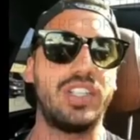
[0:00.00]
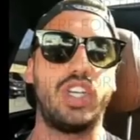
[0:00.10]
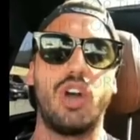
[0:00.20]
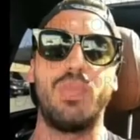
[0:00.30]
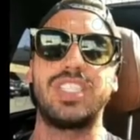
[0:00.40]
She
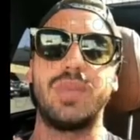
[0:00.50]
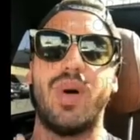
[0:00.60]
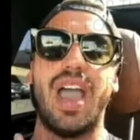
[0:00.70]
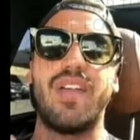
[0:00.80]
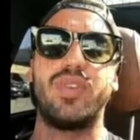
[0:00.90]
complains about
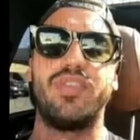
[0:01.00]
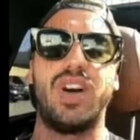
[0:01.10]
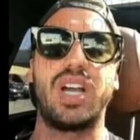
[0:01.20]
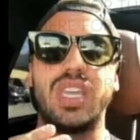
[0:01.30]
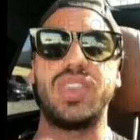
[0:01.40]
every
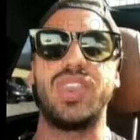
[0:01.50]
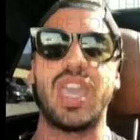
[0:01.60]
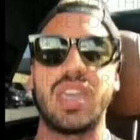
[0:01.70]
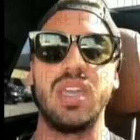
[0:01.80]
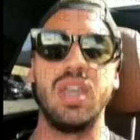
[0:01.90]
fucking thing.